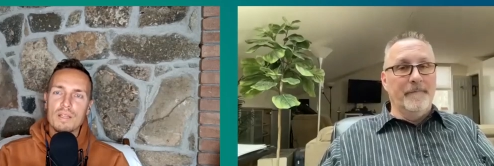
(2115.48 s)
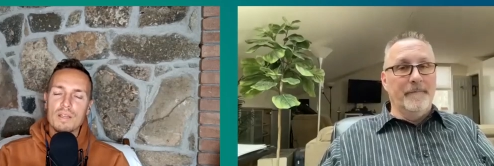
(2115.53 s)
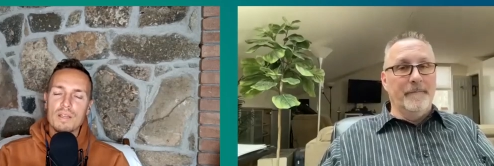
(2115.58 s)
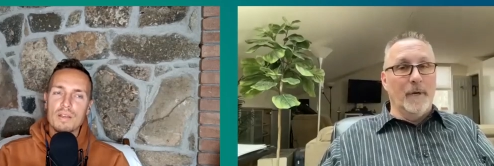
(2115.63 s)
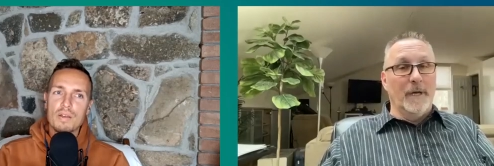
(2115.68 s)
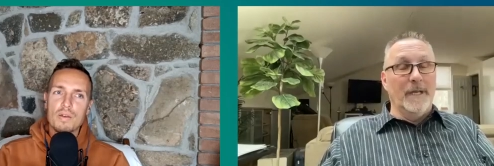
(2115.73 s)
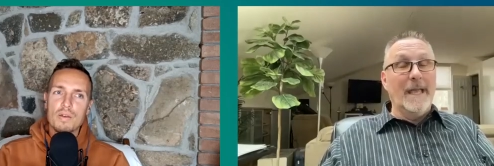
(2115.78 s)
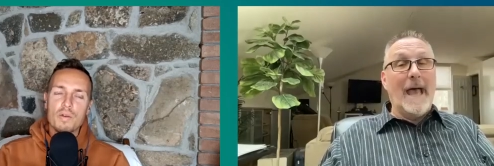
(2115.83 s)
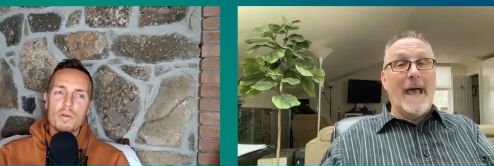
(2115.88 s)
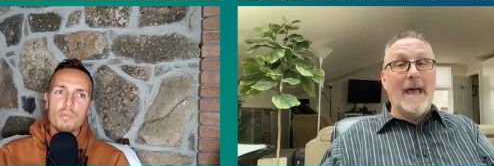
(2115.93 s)

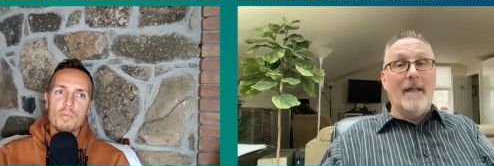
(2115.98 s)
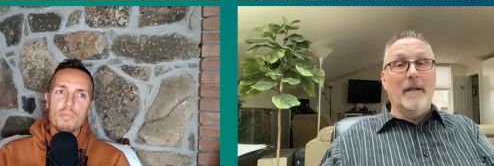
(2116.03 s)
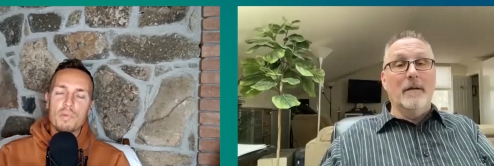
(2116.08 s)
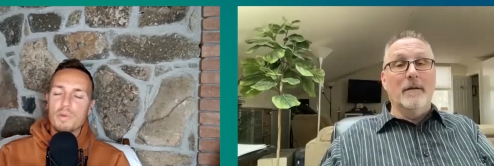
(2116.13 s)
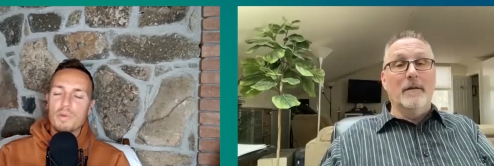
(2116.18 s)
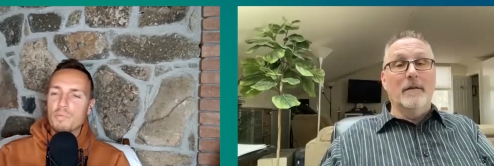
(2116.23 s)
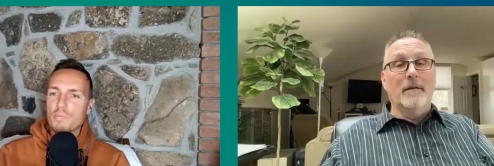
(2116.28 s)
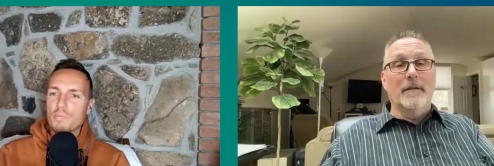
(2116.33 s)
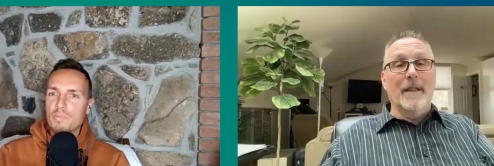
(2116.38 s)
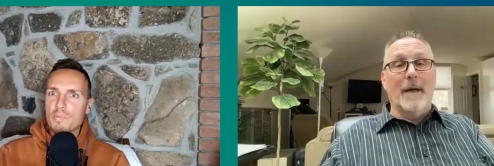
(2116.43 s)
Speaker 1: But yet,
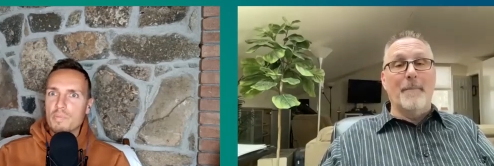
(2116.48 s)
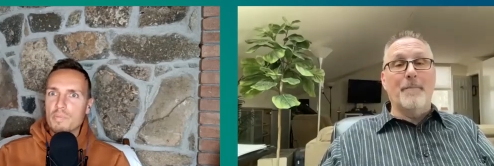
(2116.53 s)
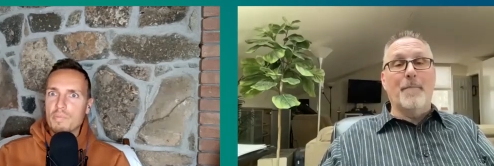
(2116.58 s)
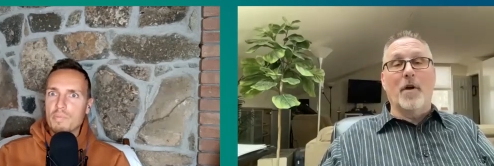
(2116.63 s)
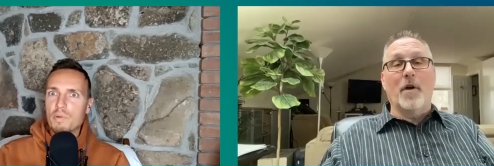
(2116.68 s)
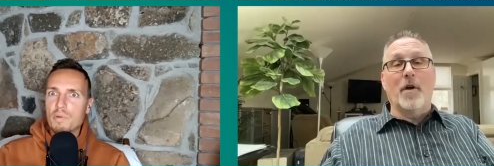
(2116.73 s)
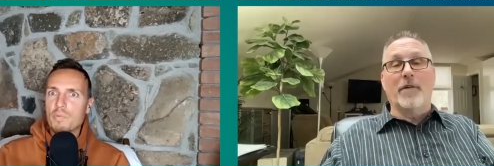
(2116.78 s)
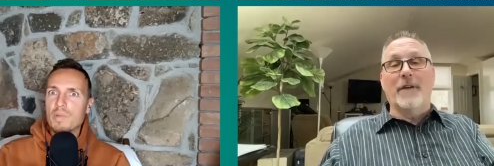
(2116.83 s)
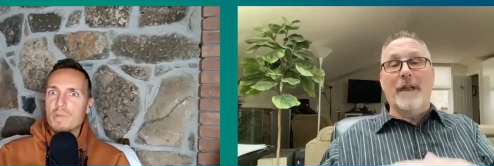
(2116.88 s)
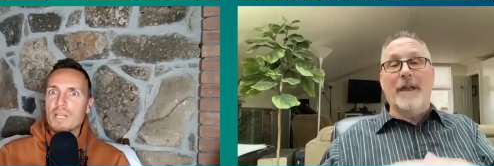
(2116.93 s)
but, that
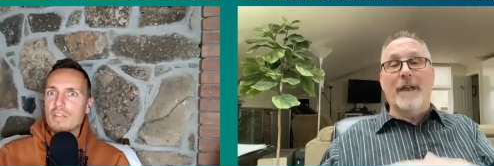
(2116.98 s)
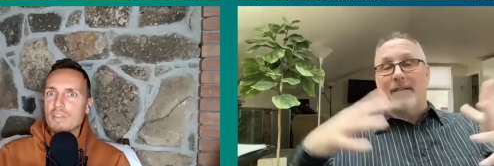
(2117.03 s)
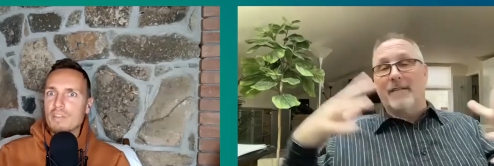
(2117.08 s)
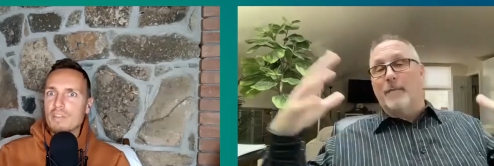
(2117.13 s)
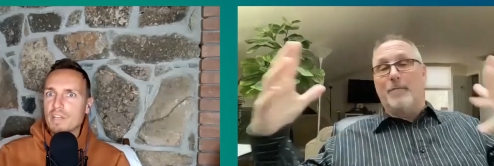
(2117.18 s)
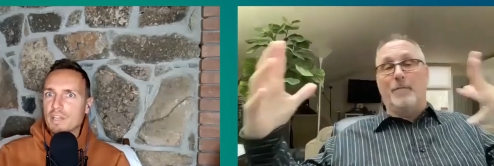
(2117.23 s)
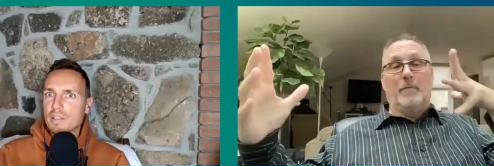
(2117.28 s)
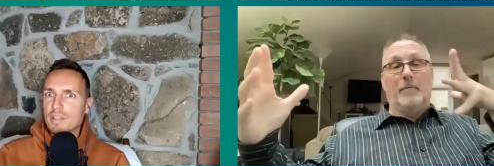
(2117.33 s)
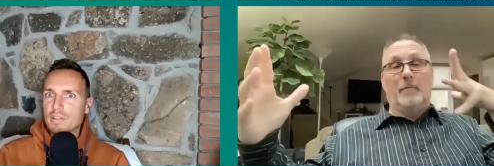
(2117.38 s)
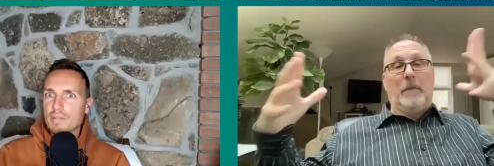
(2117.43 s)
person has,
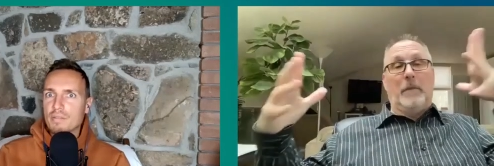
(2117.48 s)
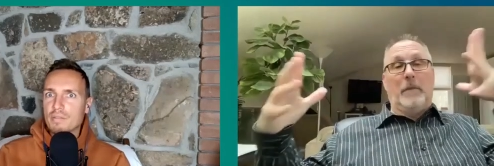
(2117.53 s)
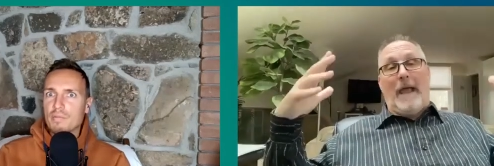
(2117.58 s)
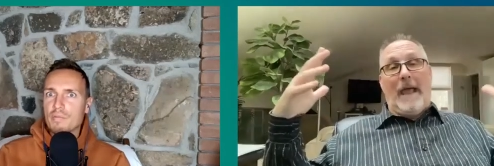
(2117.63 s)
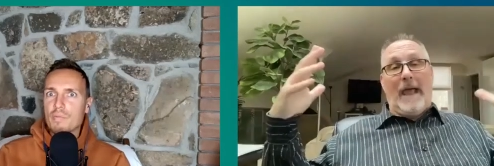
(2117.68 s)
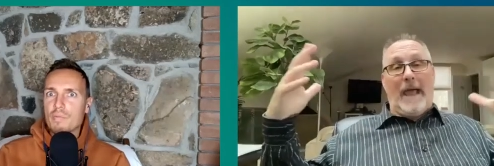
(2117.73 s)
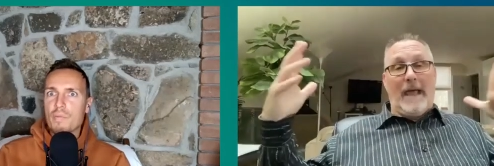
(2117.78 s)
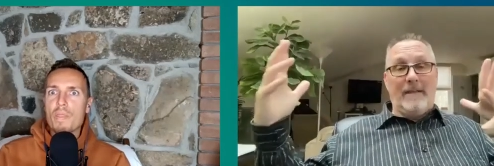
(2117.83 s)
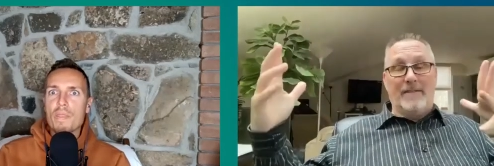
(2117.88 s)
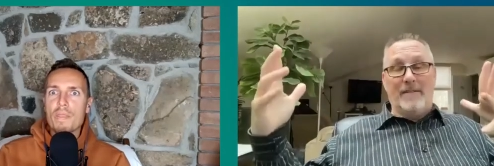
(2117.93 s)

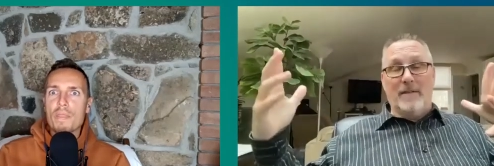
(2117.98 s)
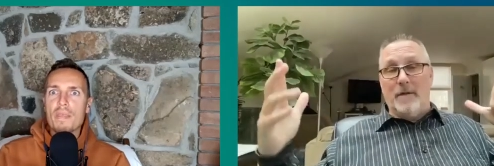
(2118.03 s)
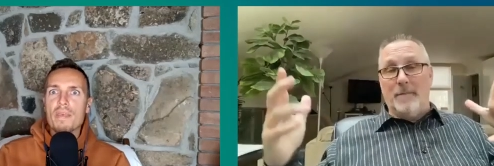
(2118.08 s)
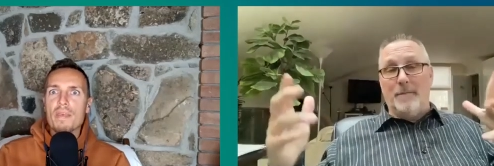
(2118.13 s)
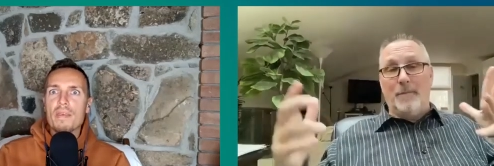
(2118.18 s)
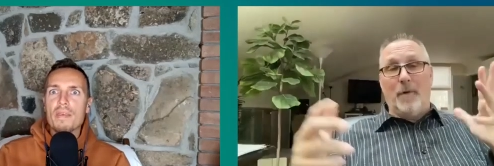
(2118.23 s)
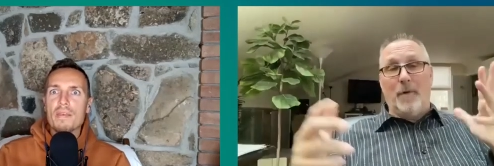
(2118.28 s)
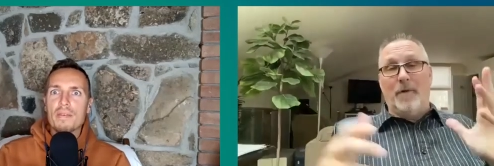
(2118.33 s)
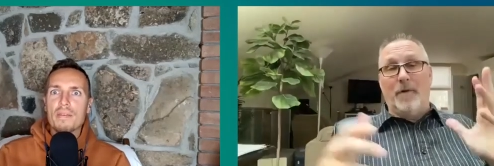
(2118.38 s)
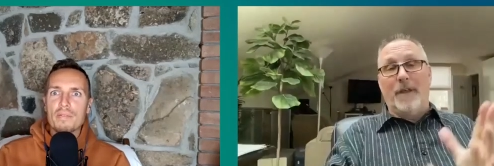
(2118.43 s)
has a
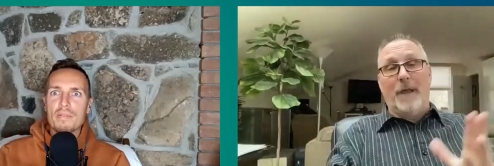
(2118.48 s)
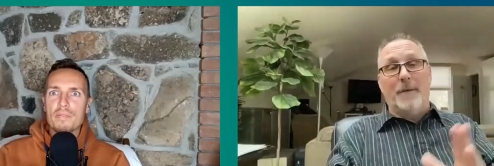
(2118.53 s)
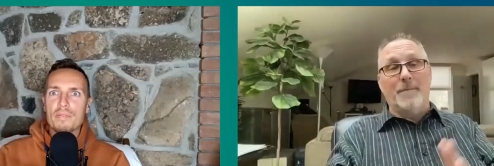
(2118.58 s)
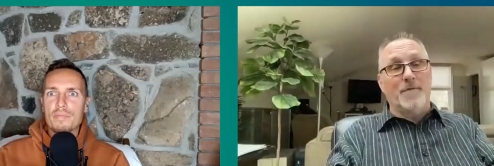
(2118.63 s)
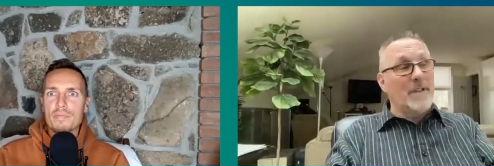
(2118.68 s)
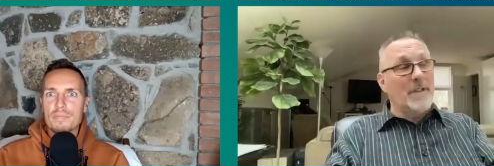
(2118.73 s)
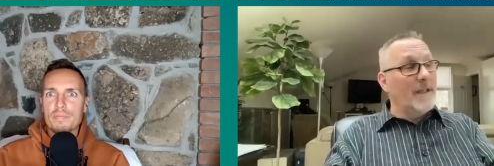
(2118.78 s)
perception